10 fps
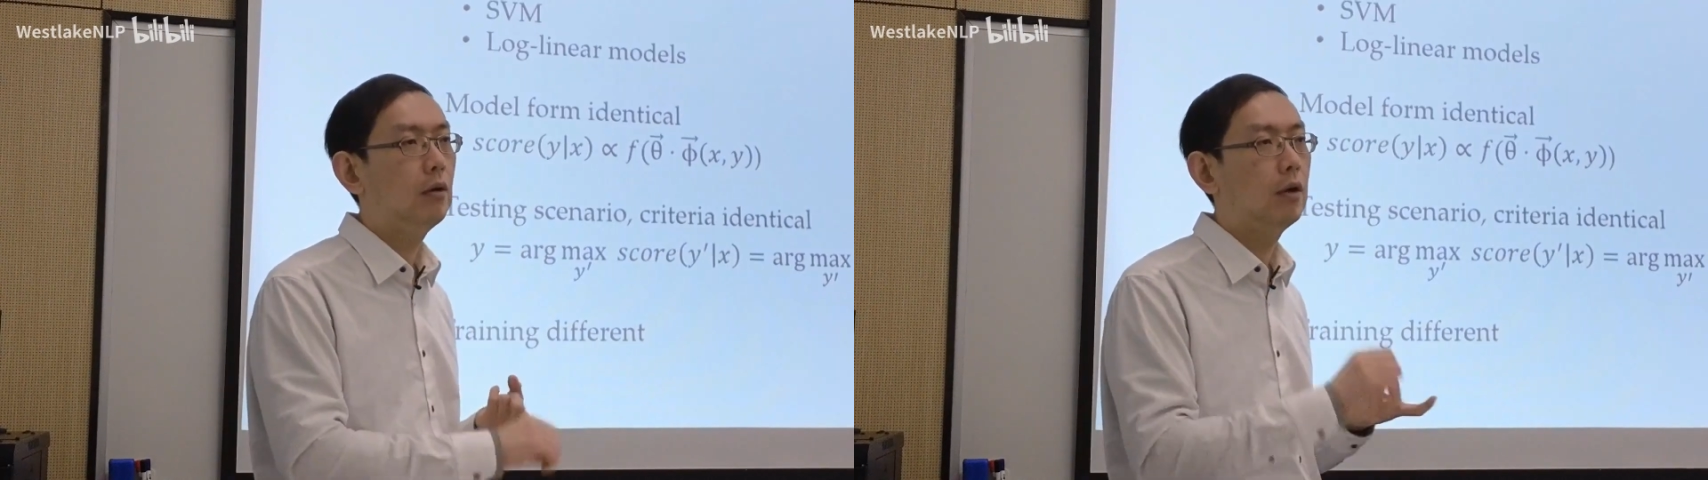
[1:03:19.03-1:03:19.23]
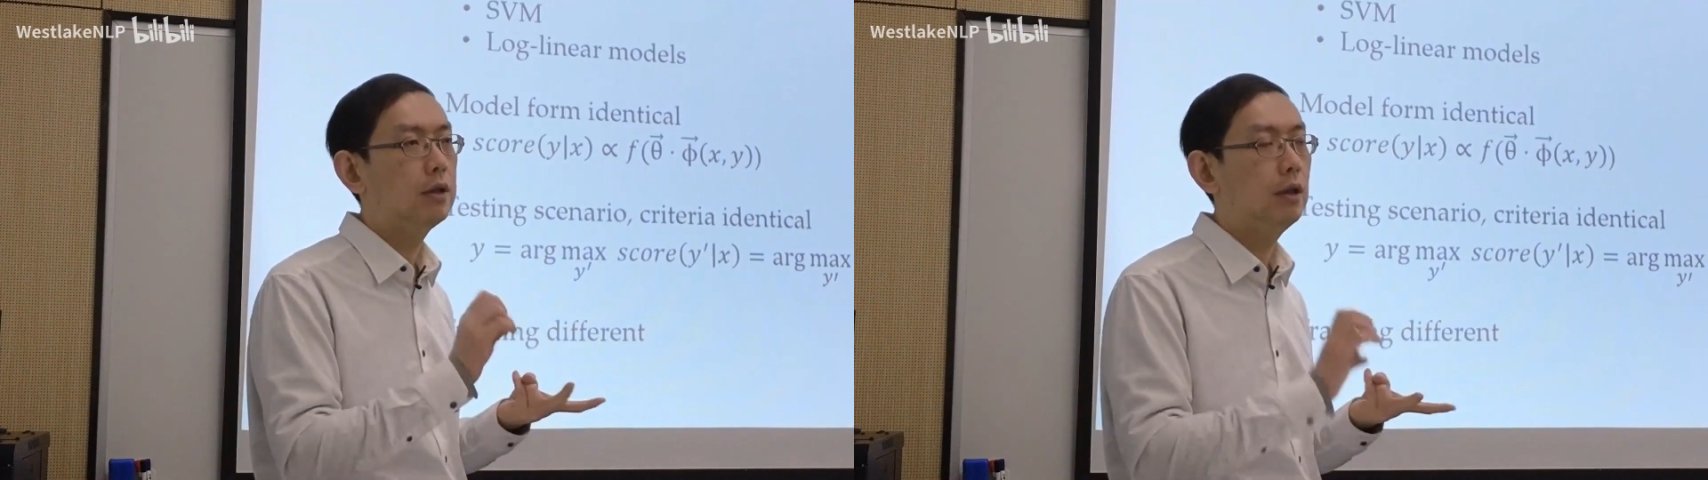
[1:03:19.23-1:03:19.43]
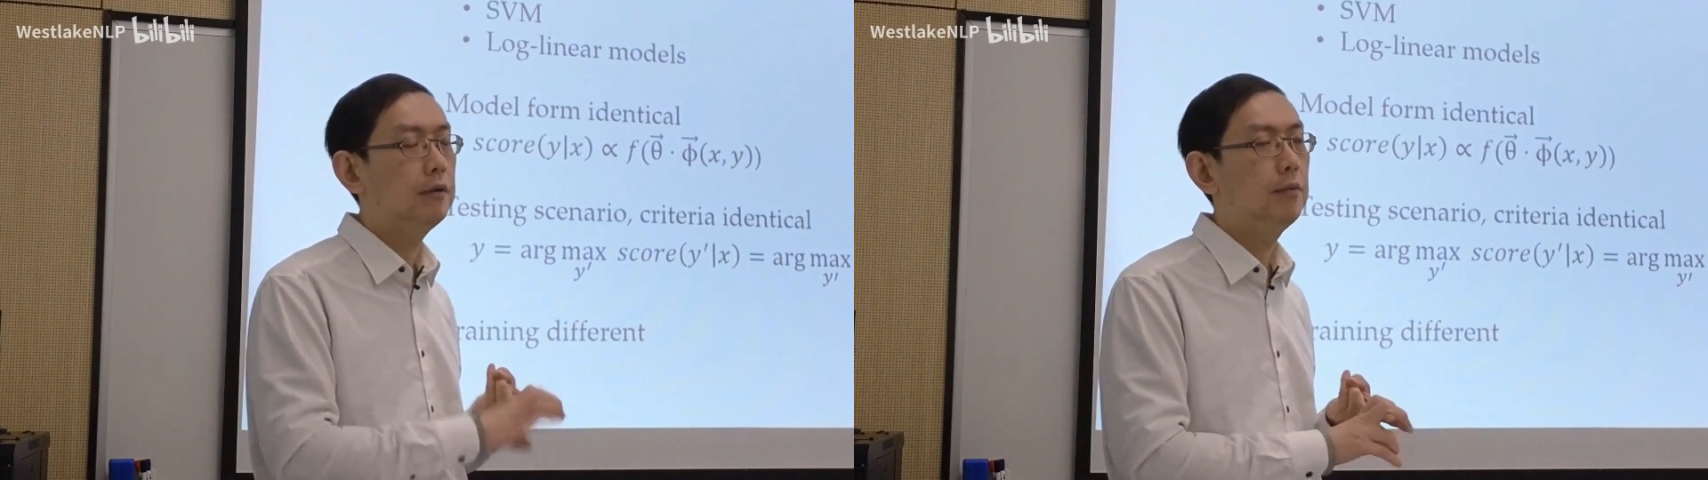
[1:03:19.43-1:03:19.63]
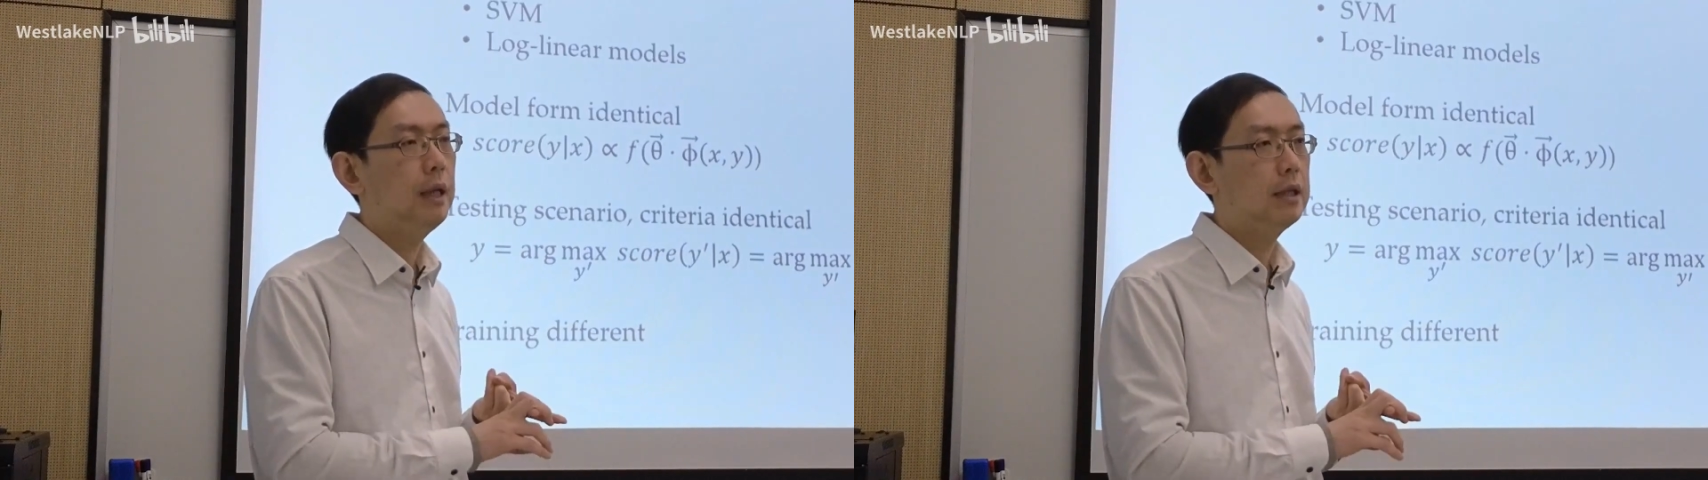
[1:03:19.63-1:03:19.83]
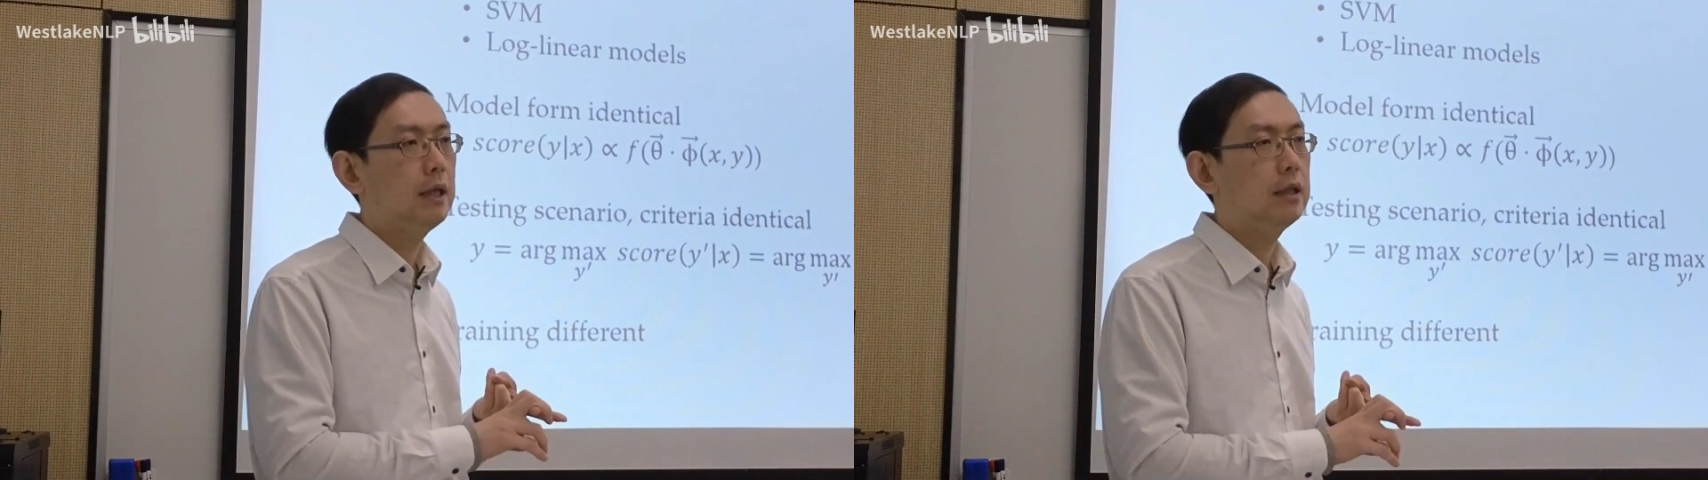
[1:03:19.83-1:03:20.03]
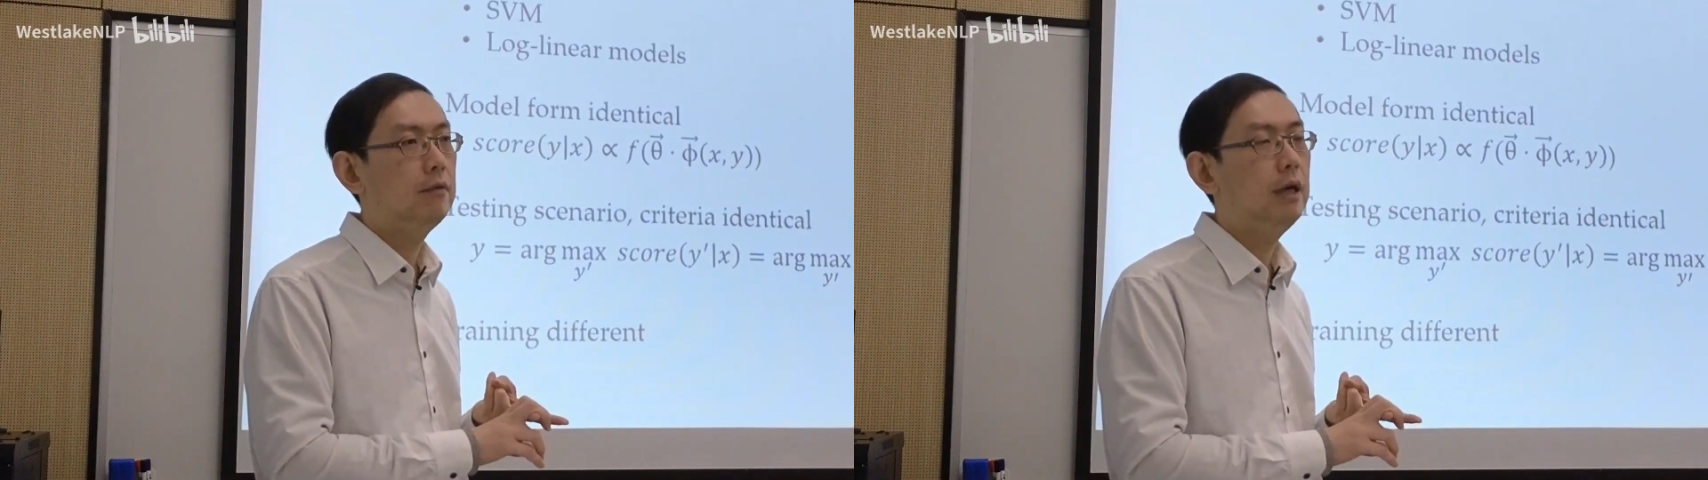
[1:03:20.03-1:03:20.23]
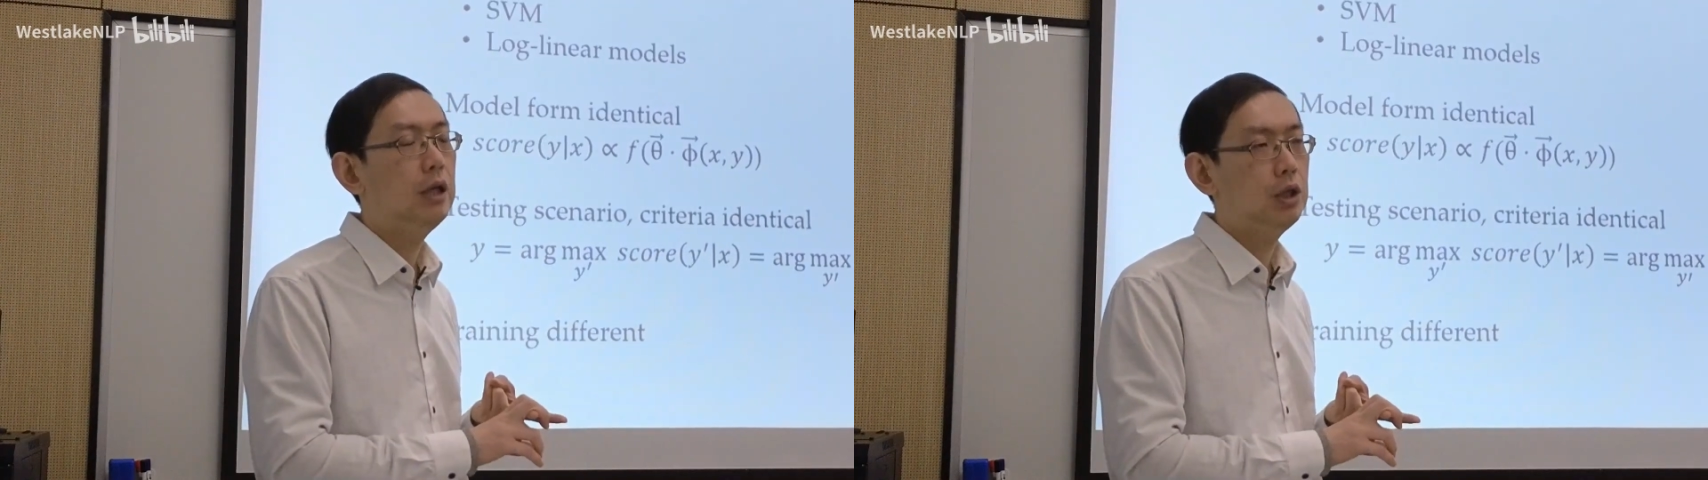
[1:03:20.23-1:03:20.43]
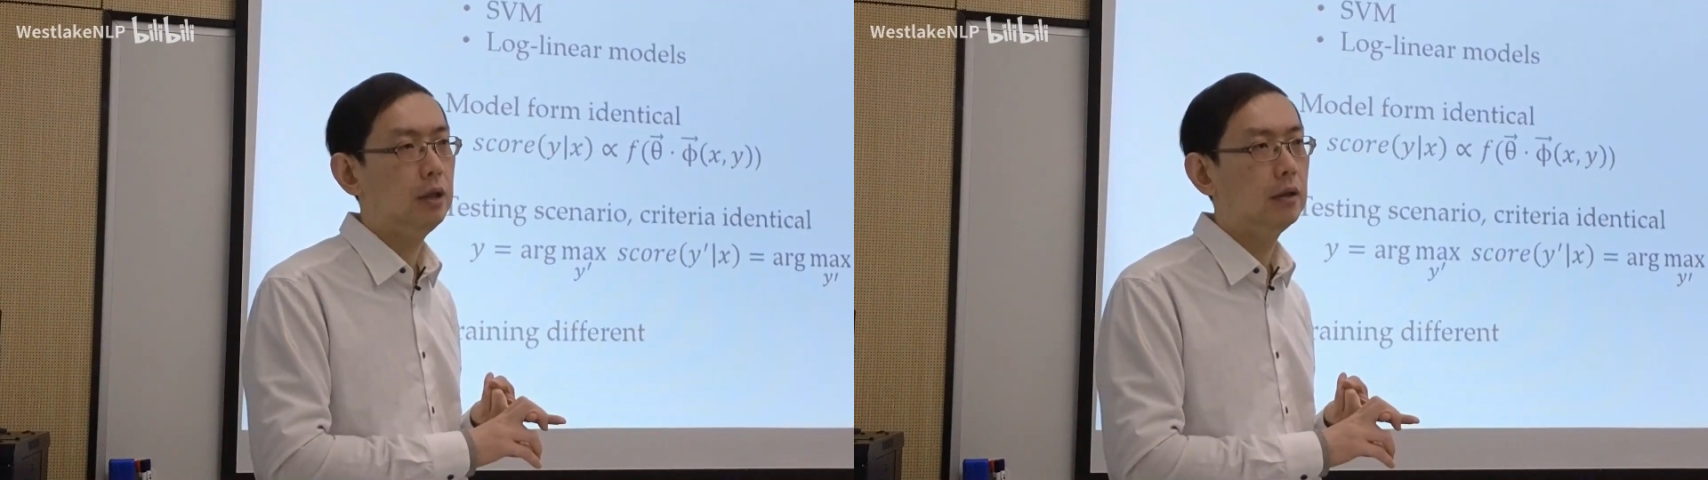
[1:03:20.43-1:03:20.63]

or softmax activation.